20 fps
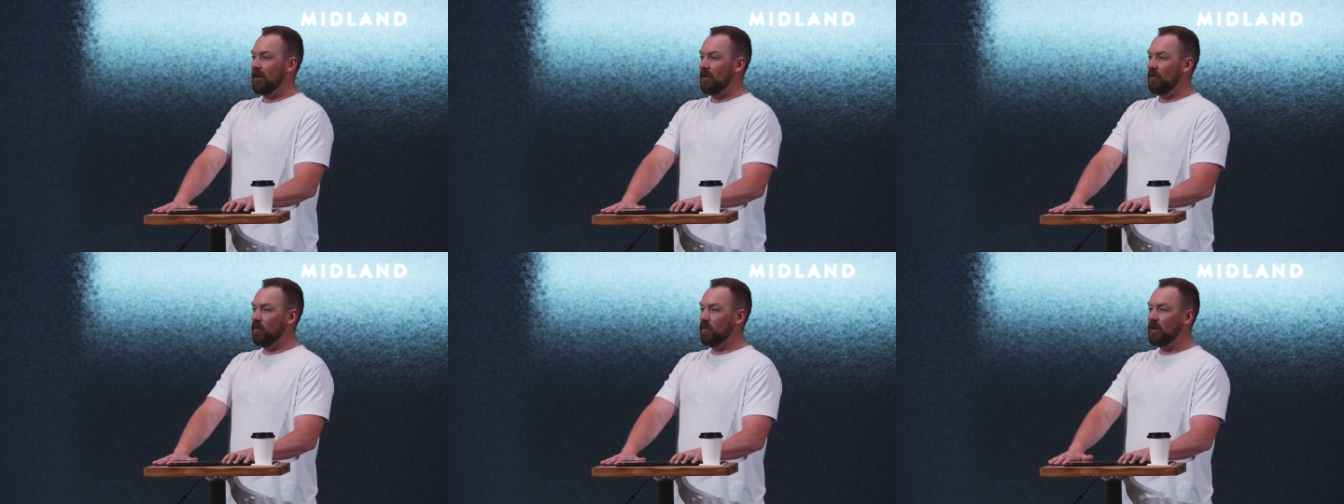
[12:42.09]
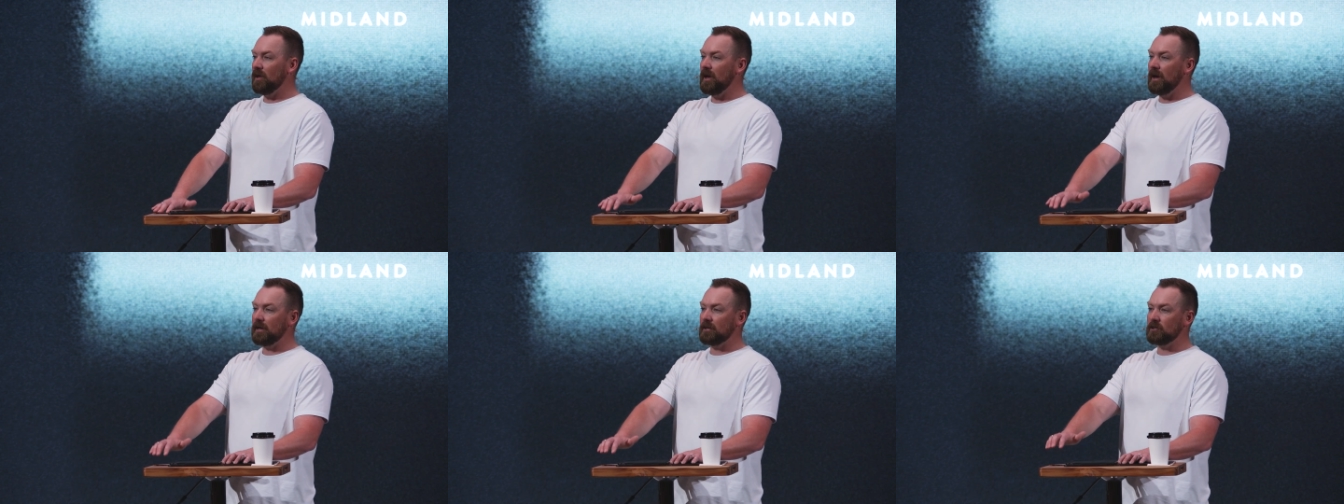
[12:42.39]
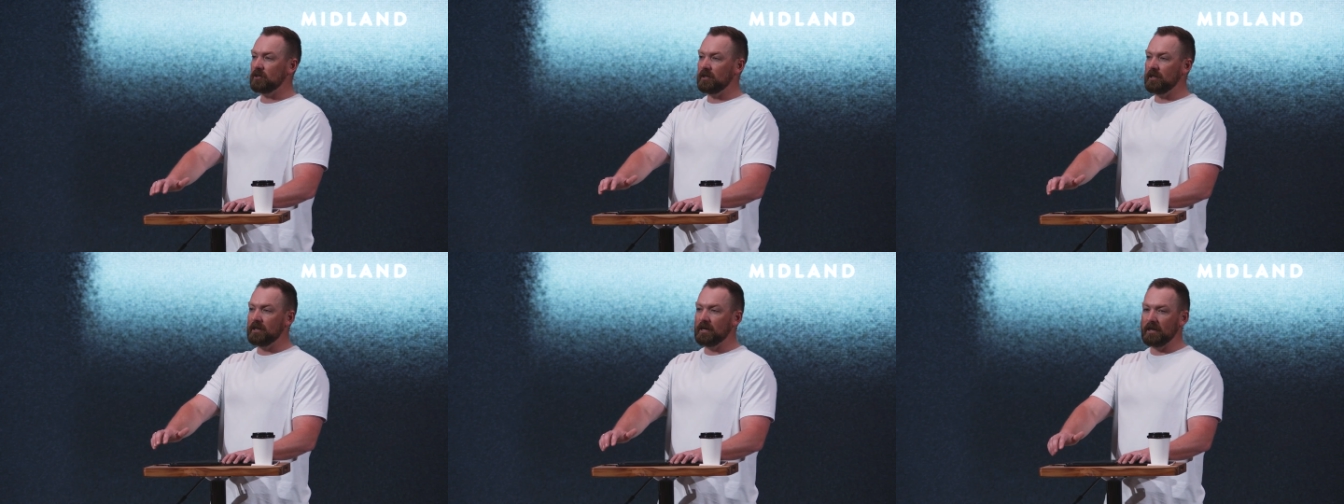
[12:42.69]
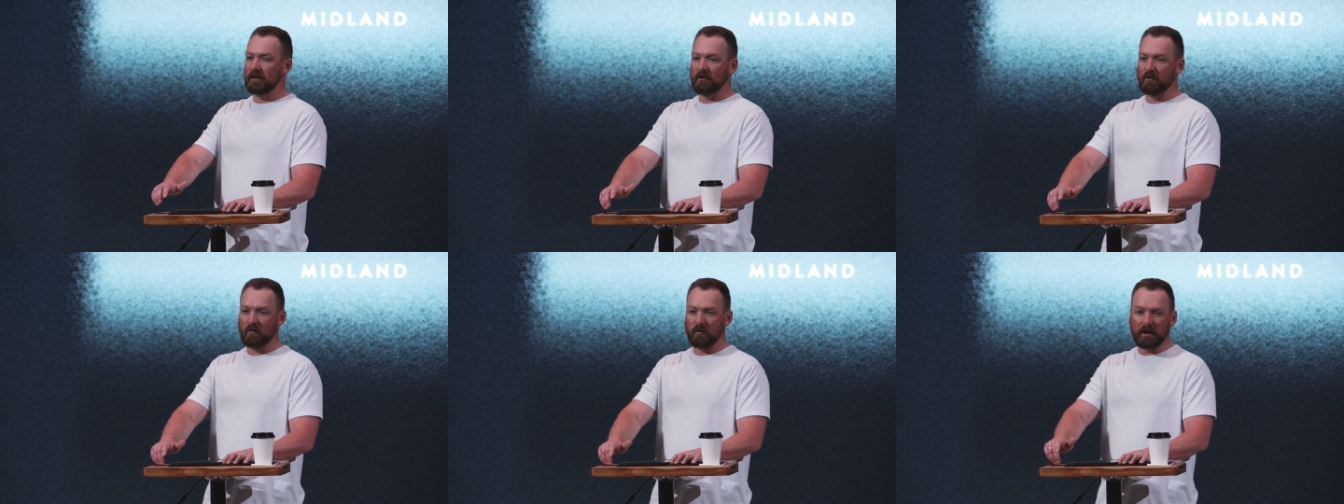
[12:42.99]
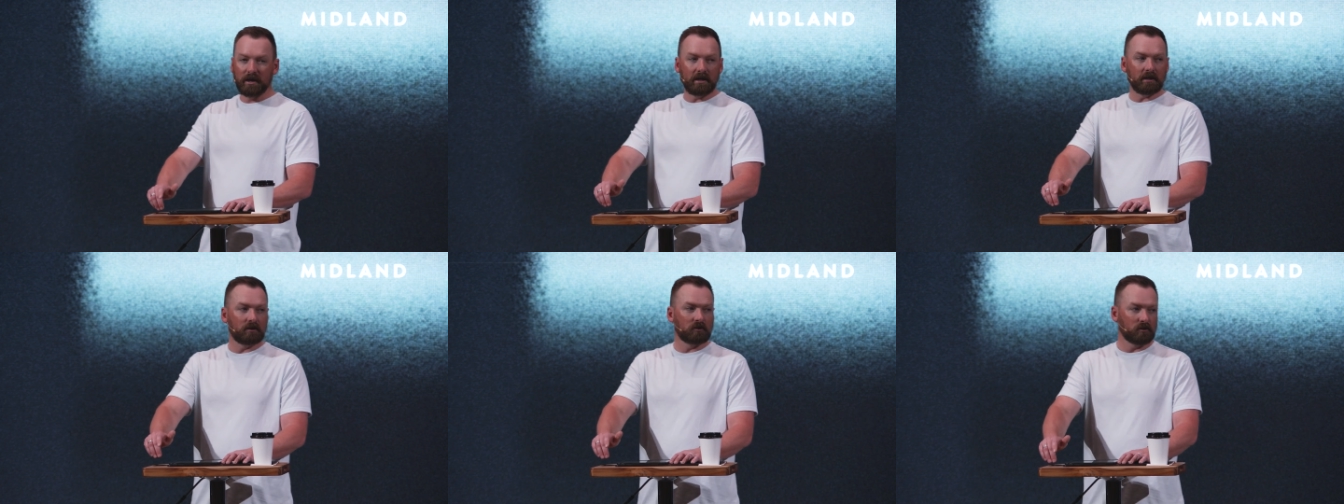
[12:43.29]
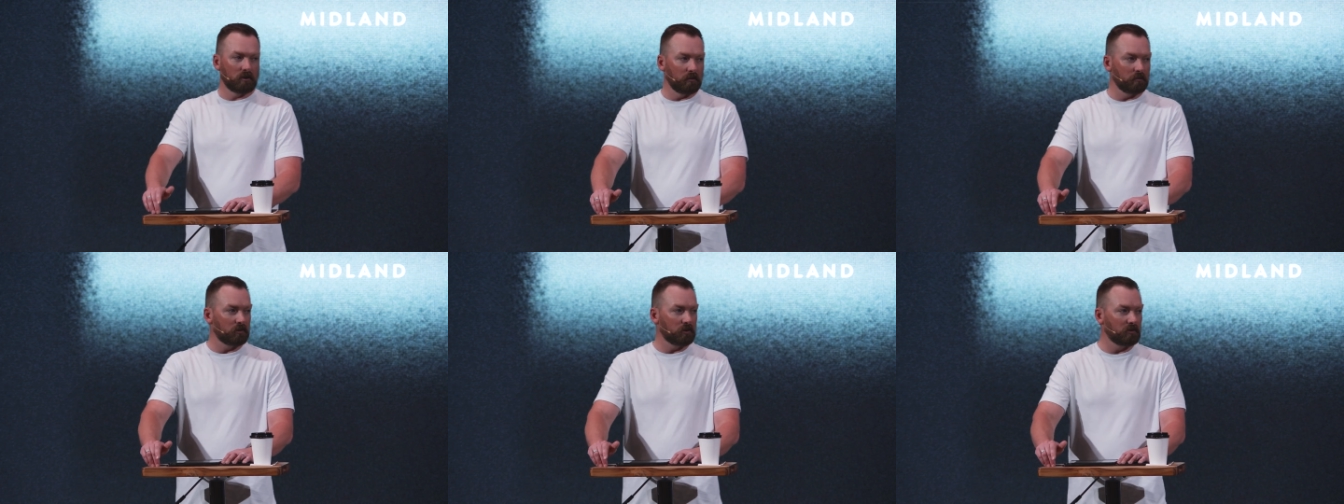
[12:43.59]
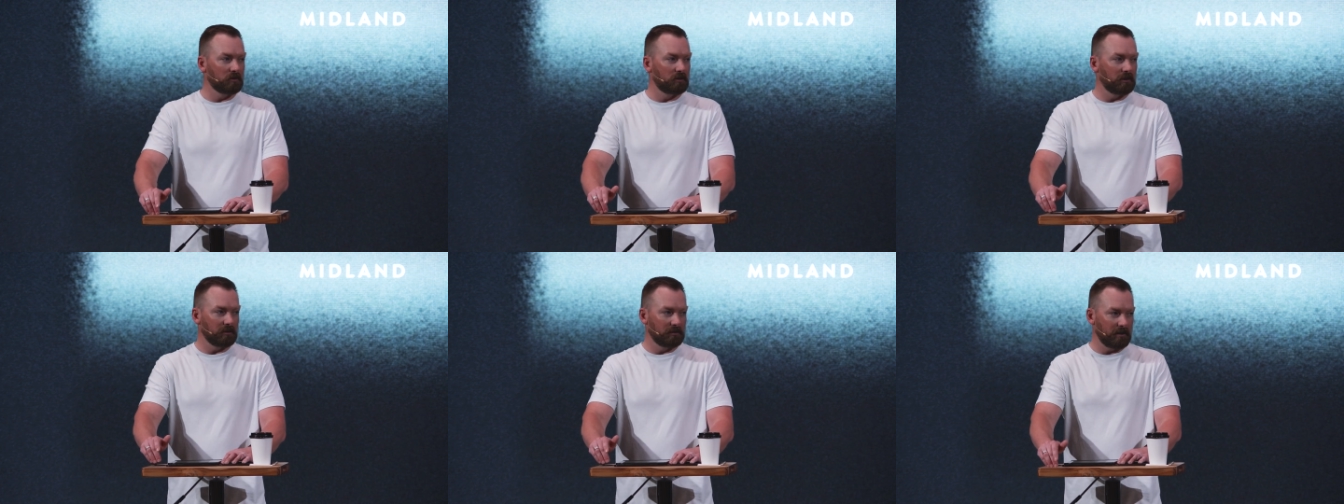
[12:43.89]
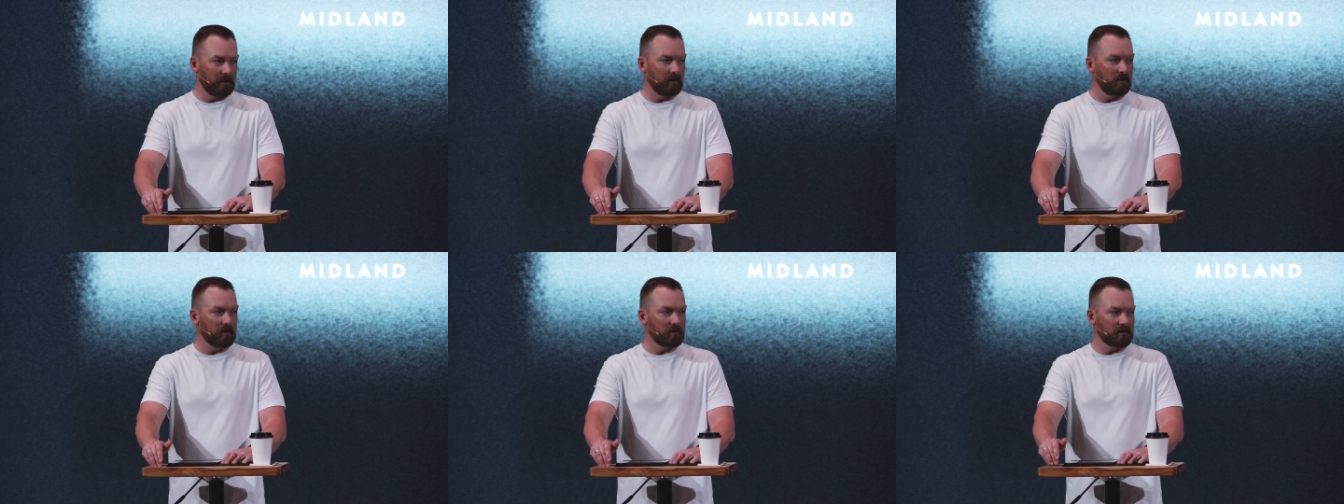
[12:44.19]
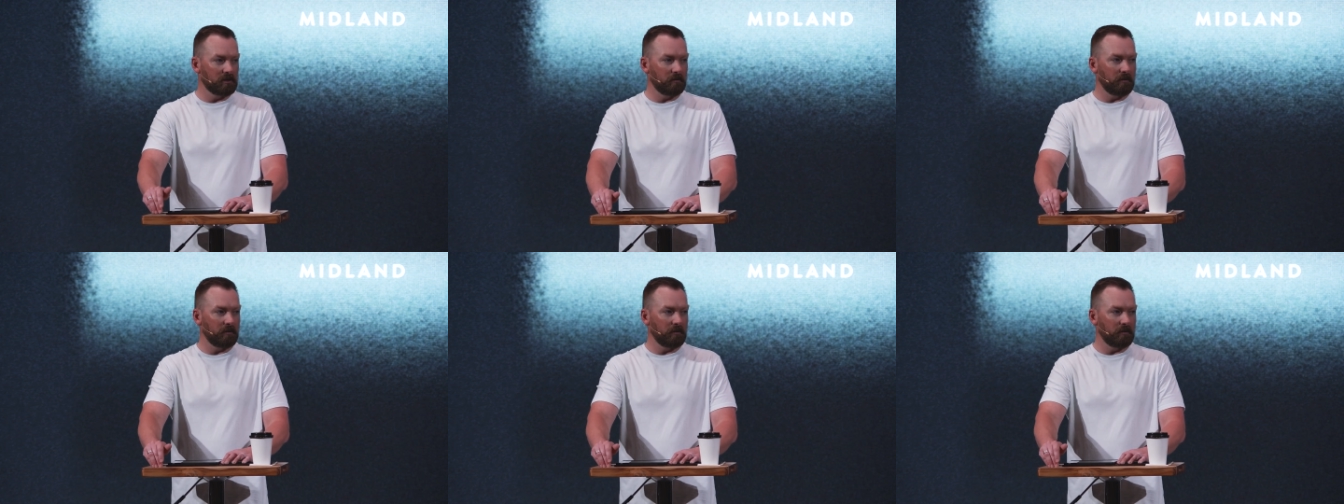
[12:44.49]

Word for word: we actually can read scriptures that tell us